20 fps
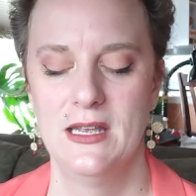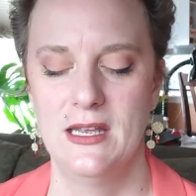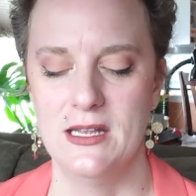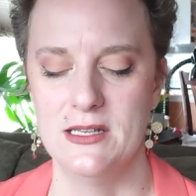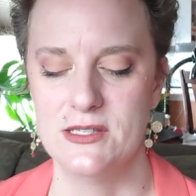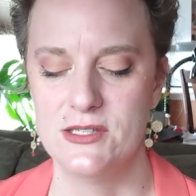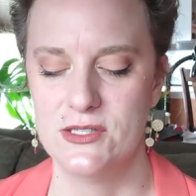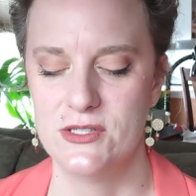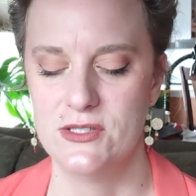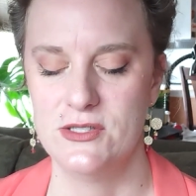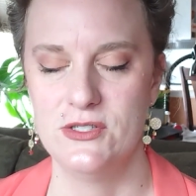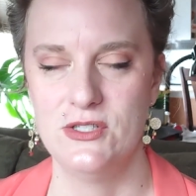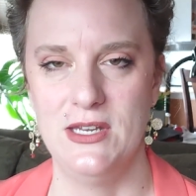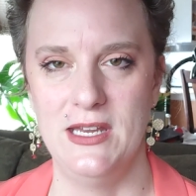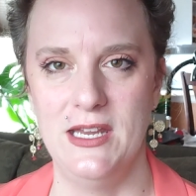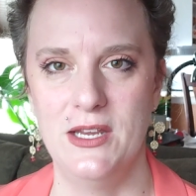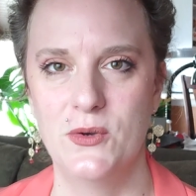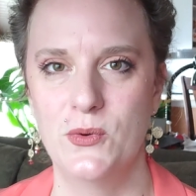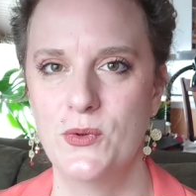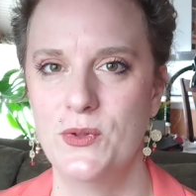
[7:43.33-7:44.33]
it's
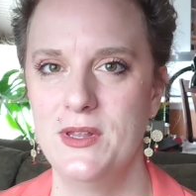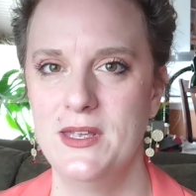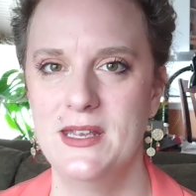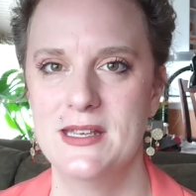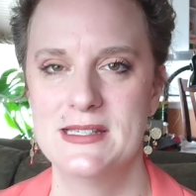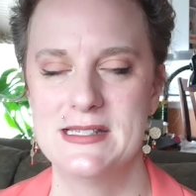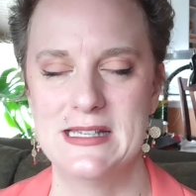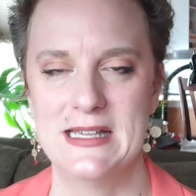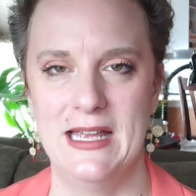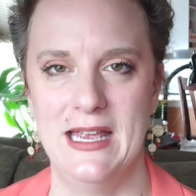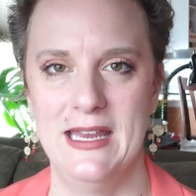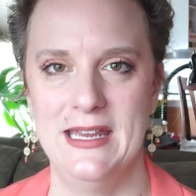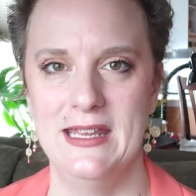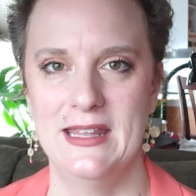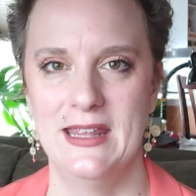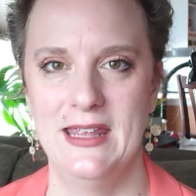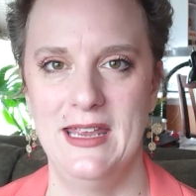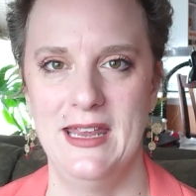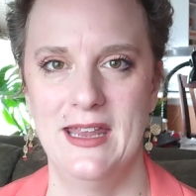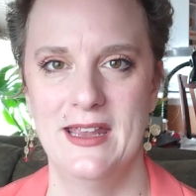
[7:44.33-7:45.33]
equally as
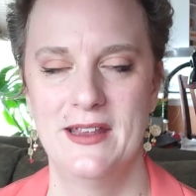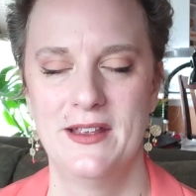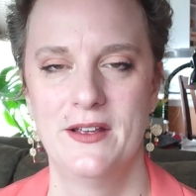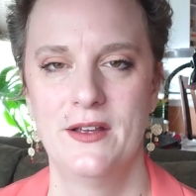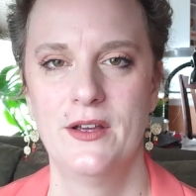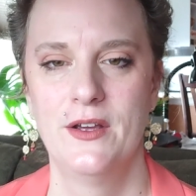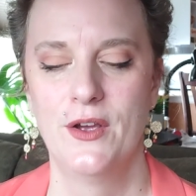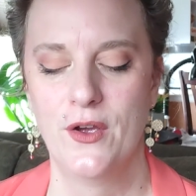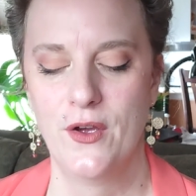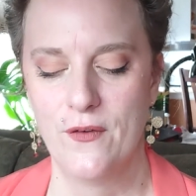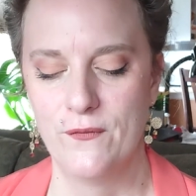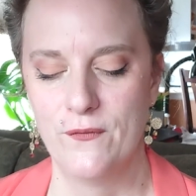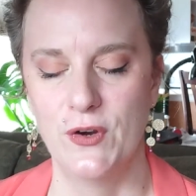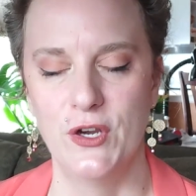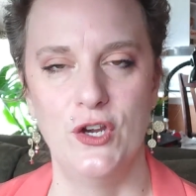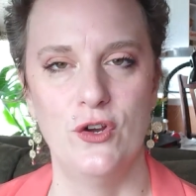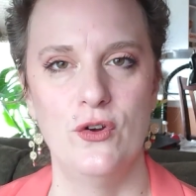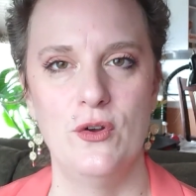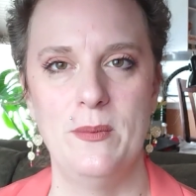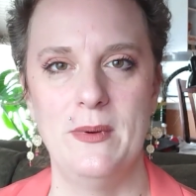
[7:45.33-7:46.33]
likely
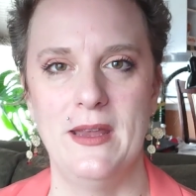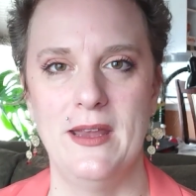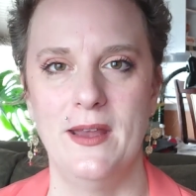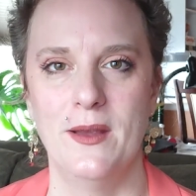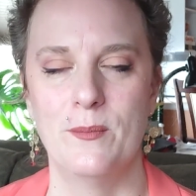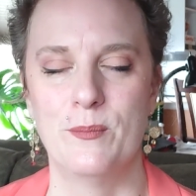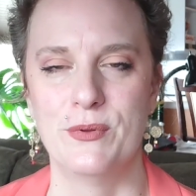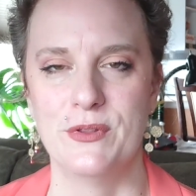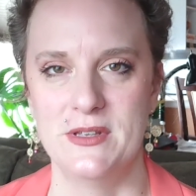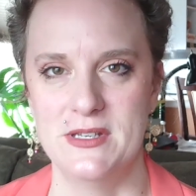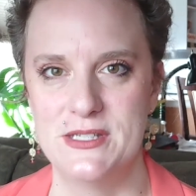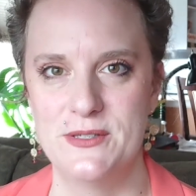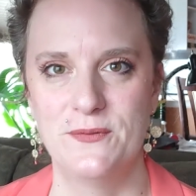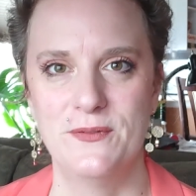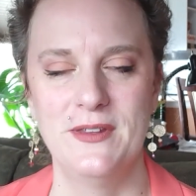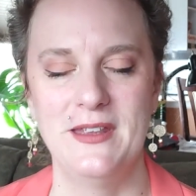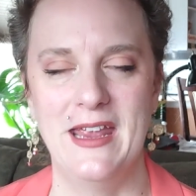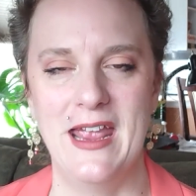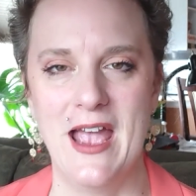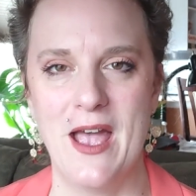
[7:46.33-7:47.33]
for you to be
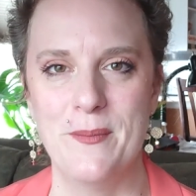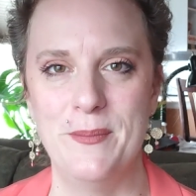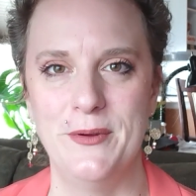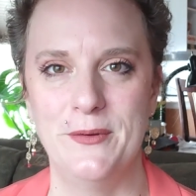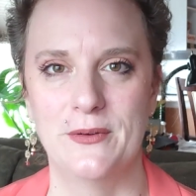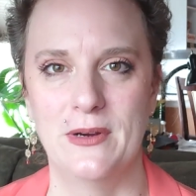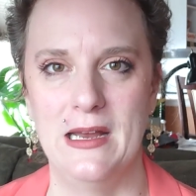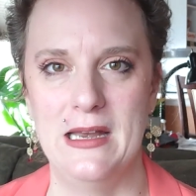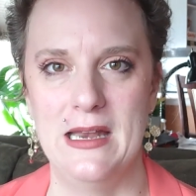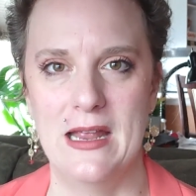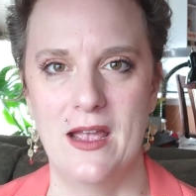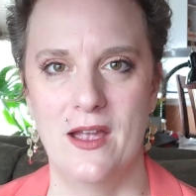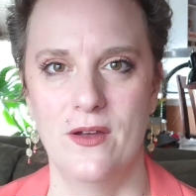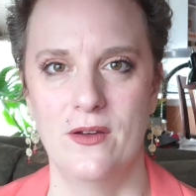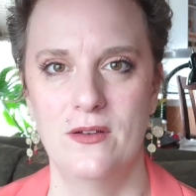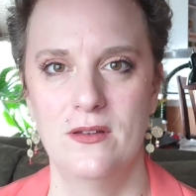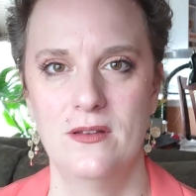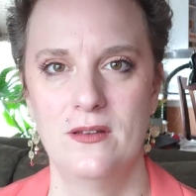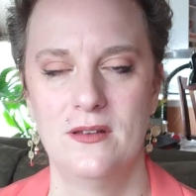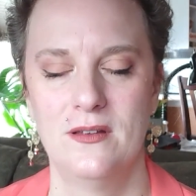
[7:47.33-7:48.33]
blissfully happy right
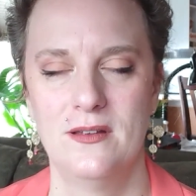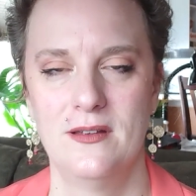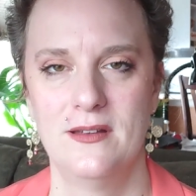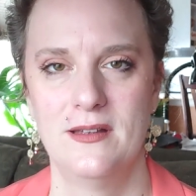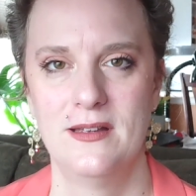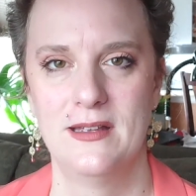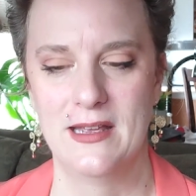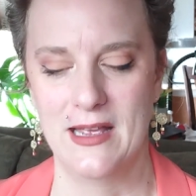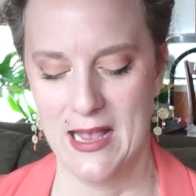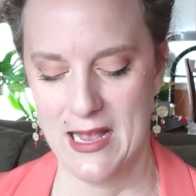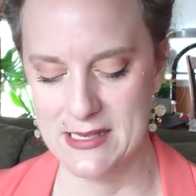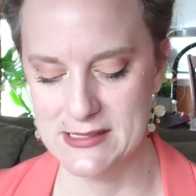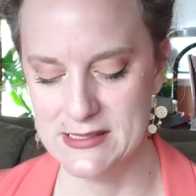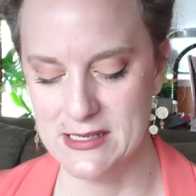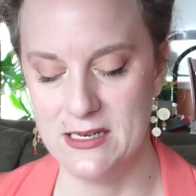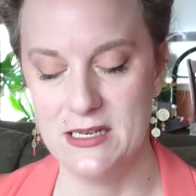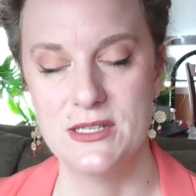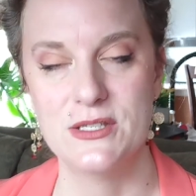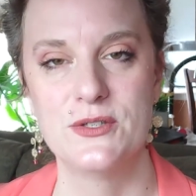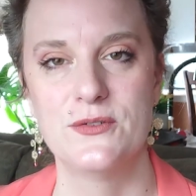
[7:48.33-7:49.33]
now as
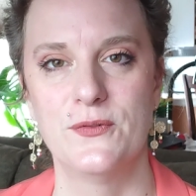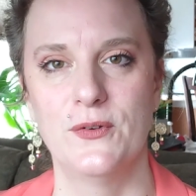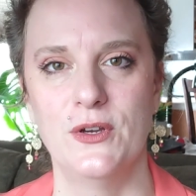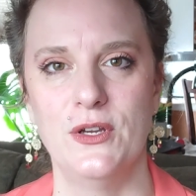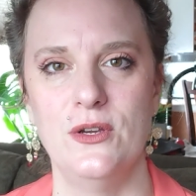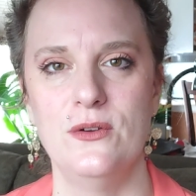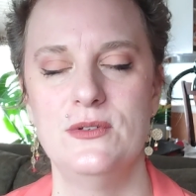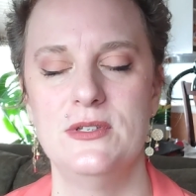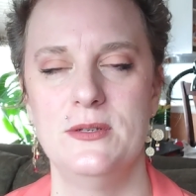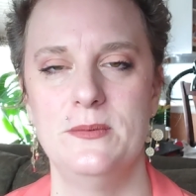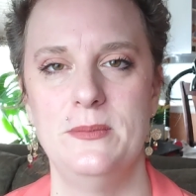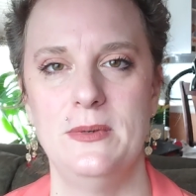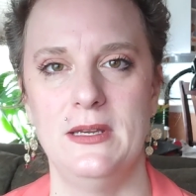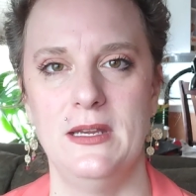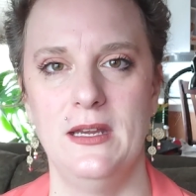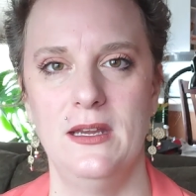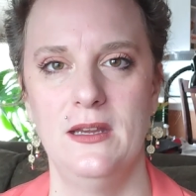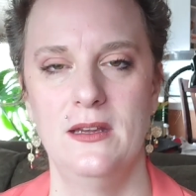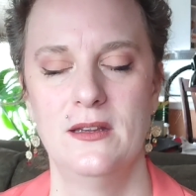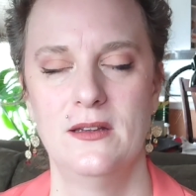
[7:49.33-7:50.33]
it is for you to
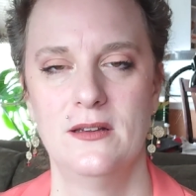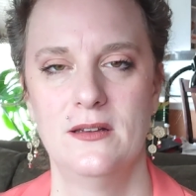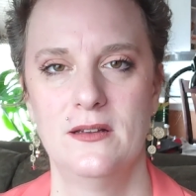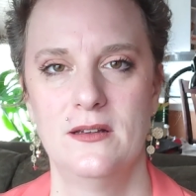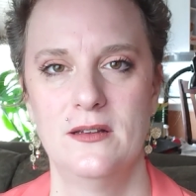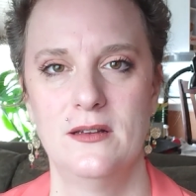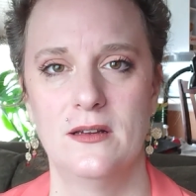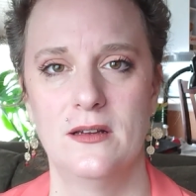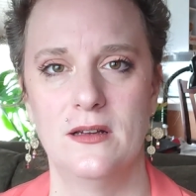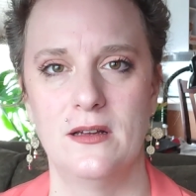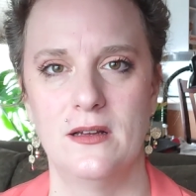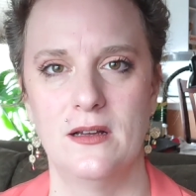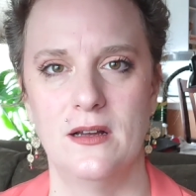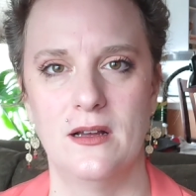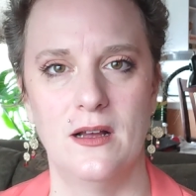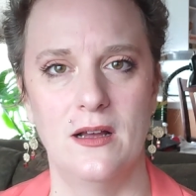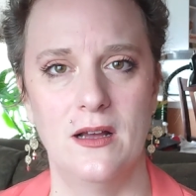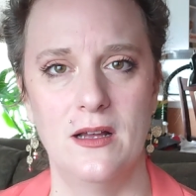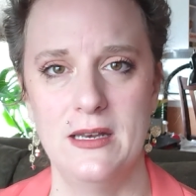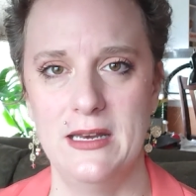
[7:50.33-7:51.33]
be
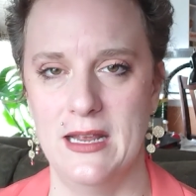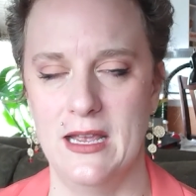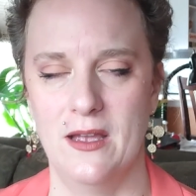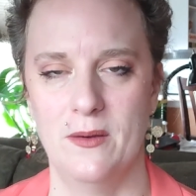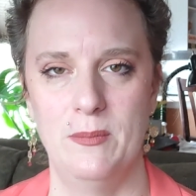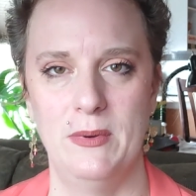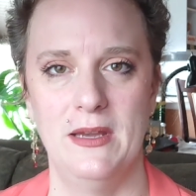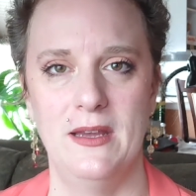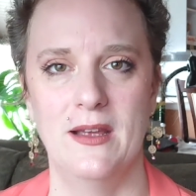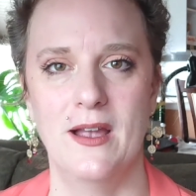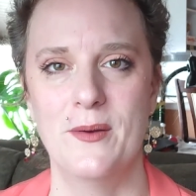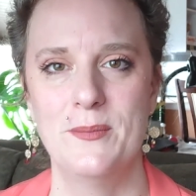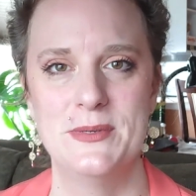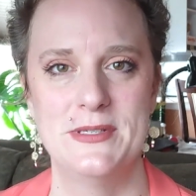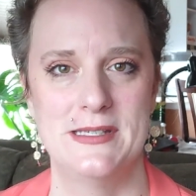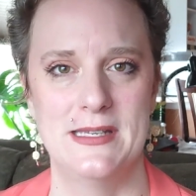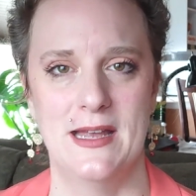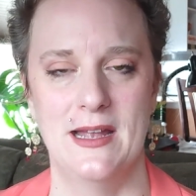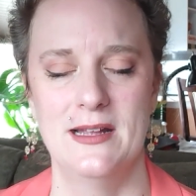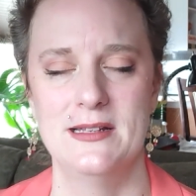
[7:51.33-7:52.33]
unhappy,
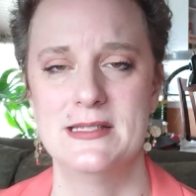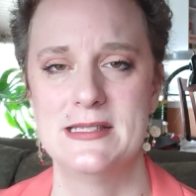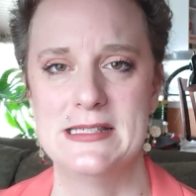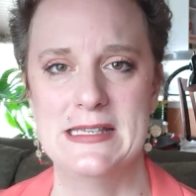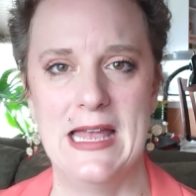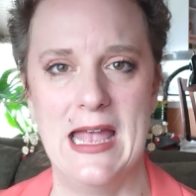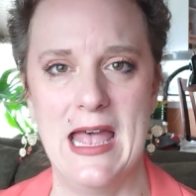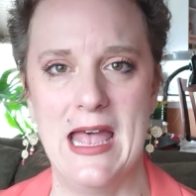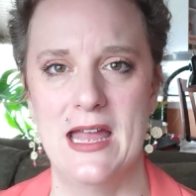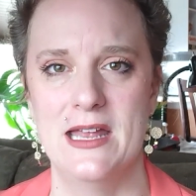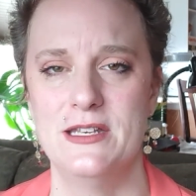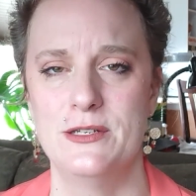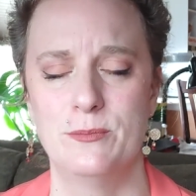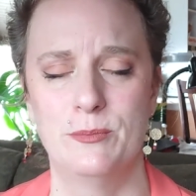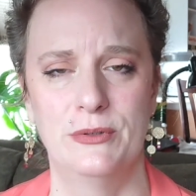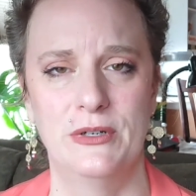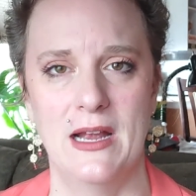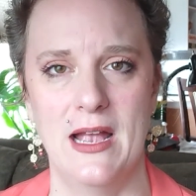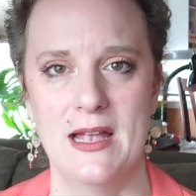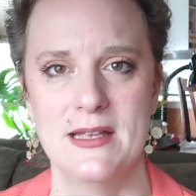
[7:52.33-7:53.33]
upset, sad,
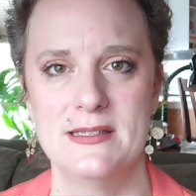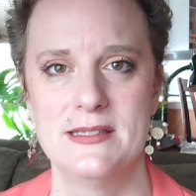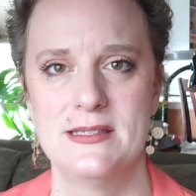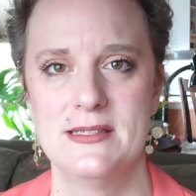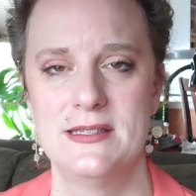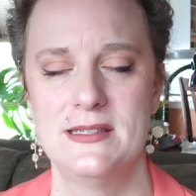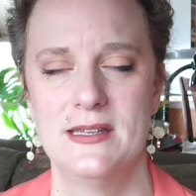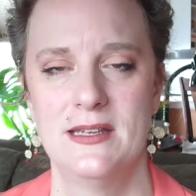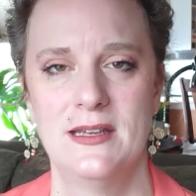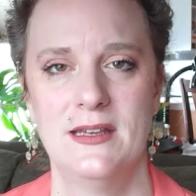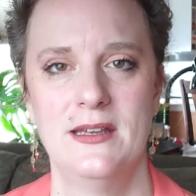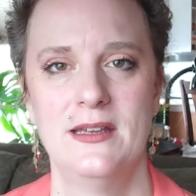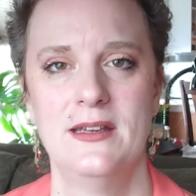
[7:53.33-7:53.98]
depressed,